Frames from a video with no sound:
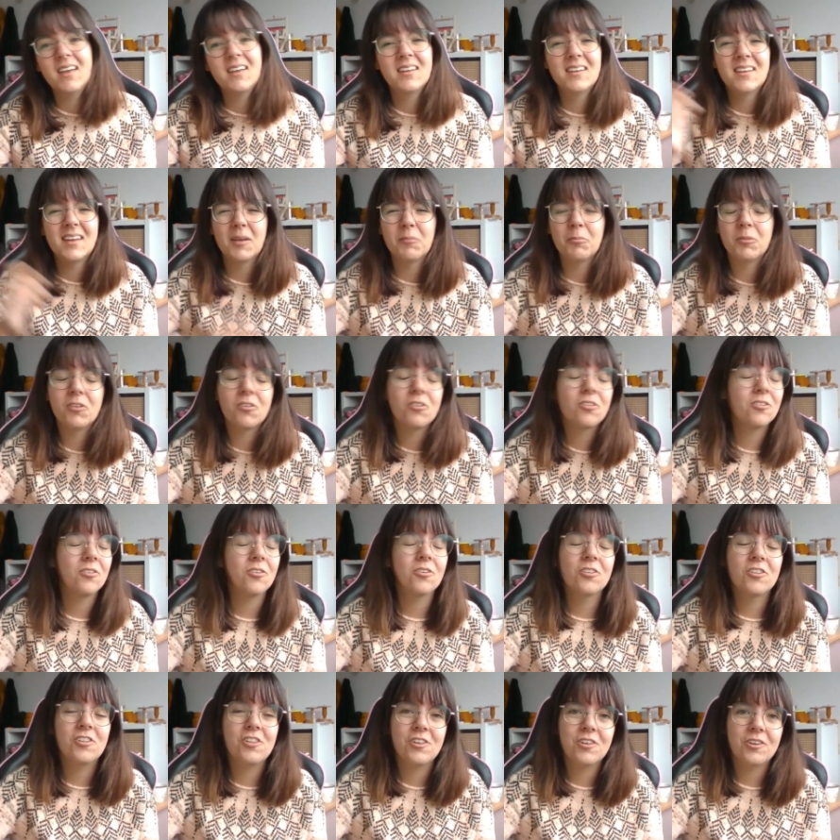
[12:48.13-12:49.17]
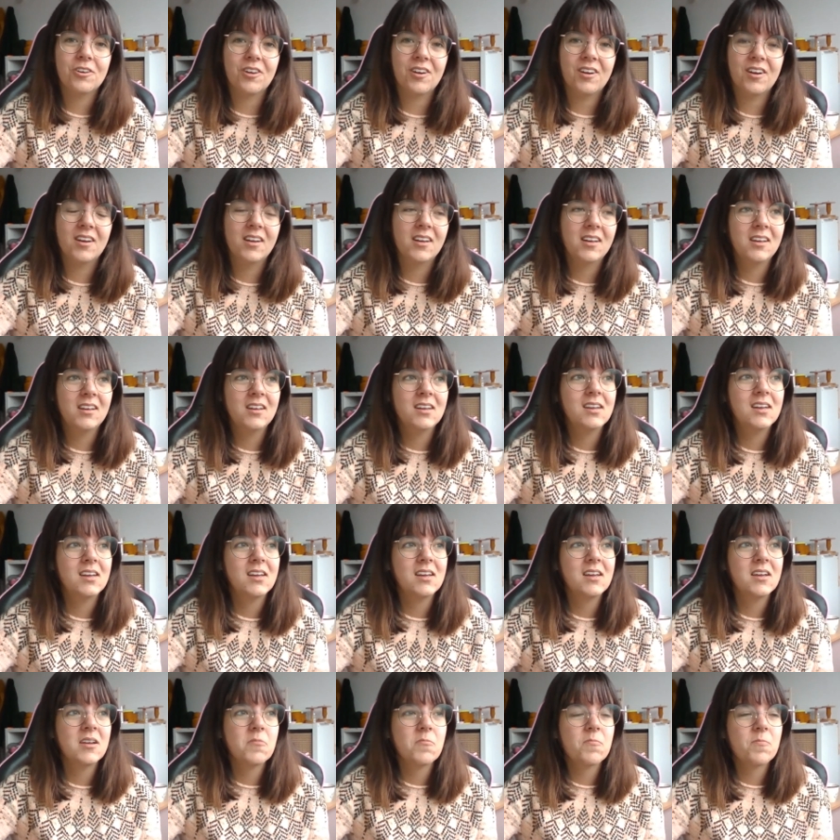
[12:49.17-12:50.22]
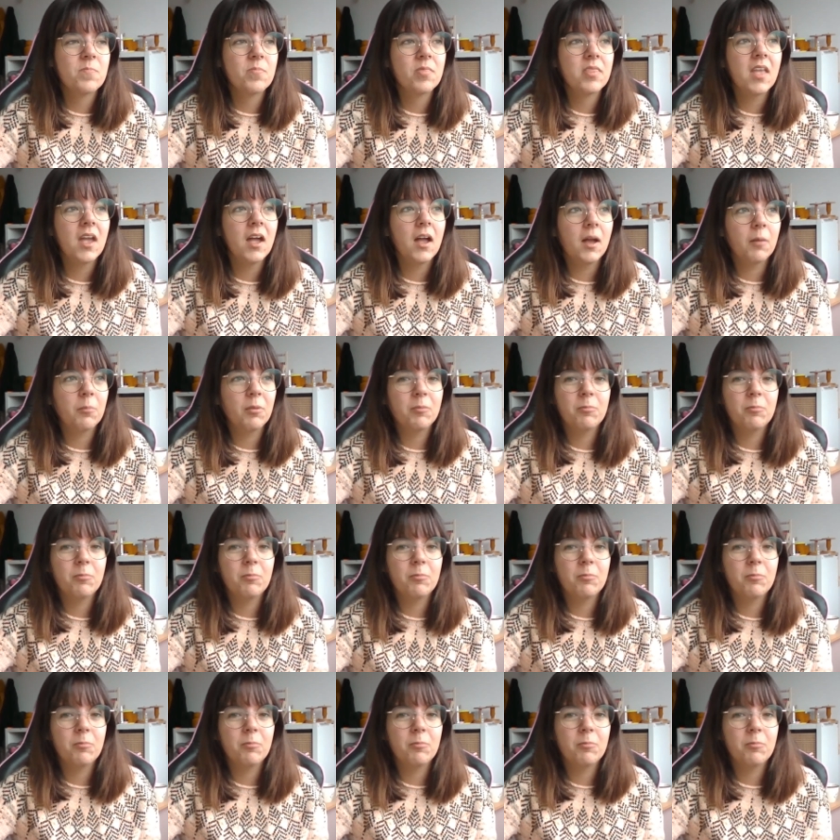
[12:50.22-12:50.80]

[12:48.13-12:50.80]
I'm just not sure. I'm